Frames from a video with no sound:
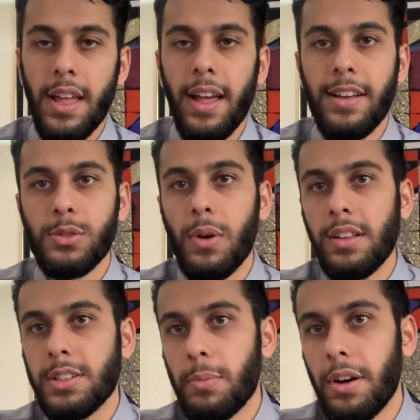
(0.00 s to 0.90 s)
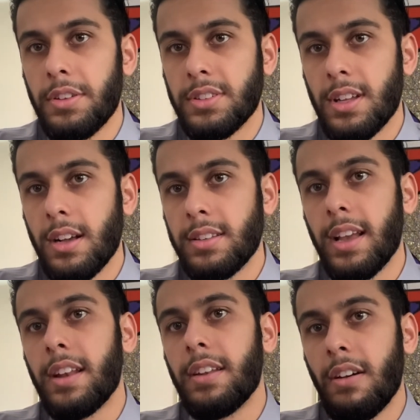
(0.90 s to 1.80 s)
as well as some other stocks like
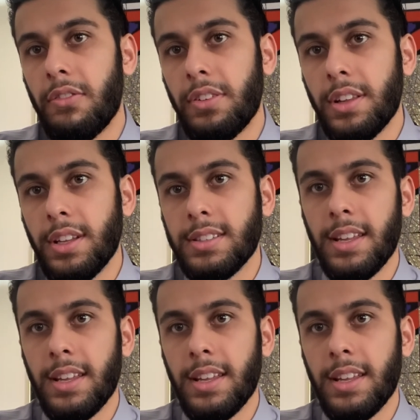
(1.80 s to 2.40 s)
Netflix and